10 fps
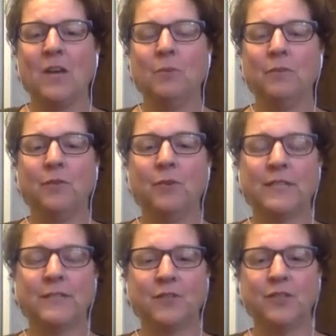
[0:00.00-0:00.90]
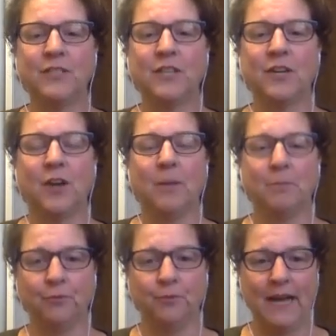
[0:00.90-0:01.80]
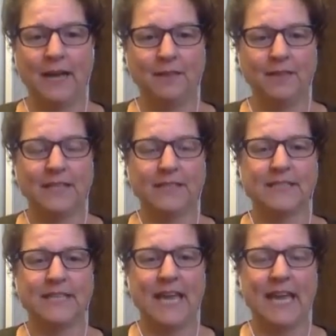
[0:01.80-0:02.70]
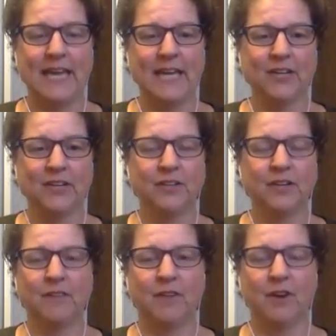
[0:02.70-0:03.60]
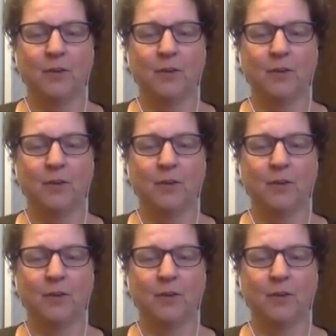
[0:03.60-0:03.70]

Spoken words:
We'll focus first on our breath as the anchor of our